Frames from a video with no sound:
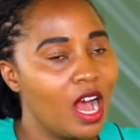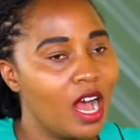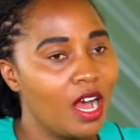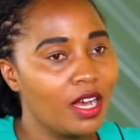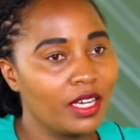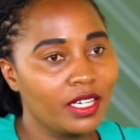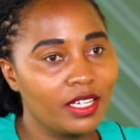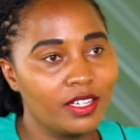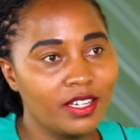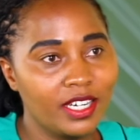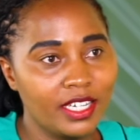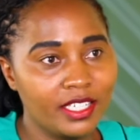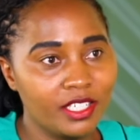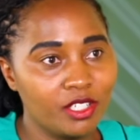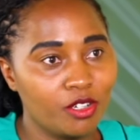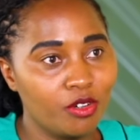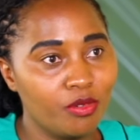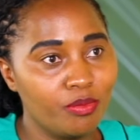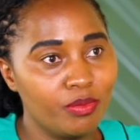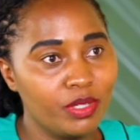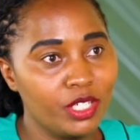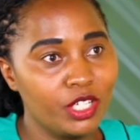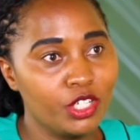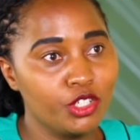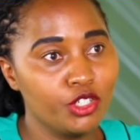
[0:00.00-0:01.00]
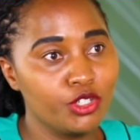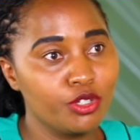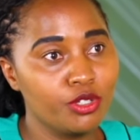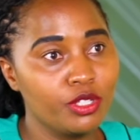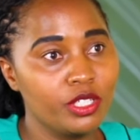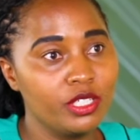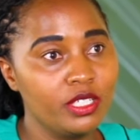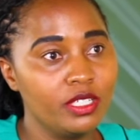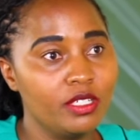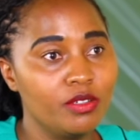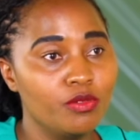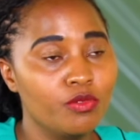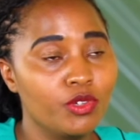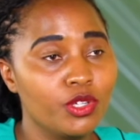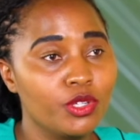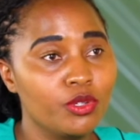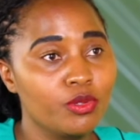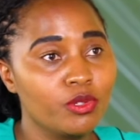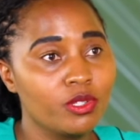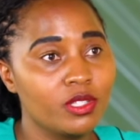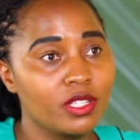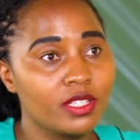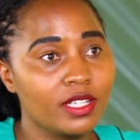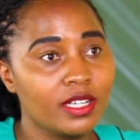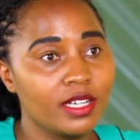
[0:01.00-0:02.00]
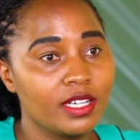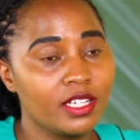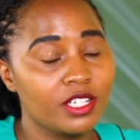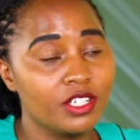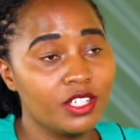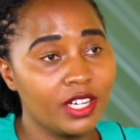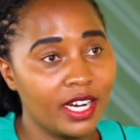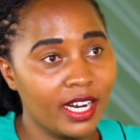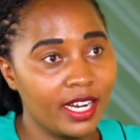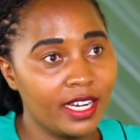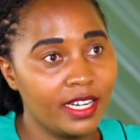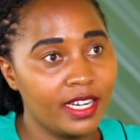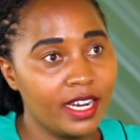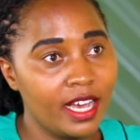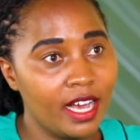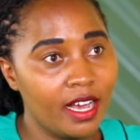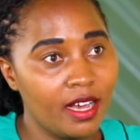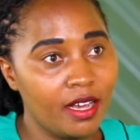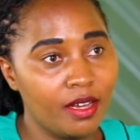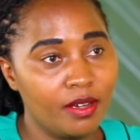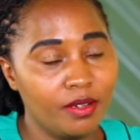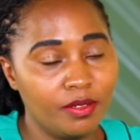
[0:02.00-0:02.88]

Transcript: A great combination. We use the dried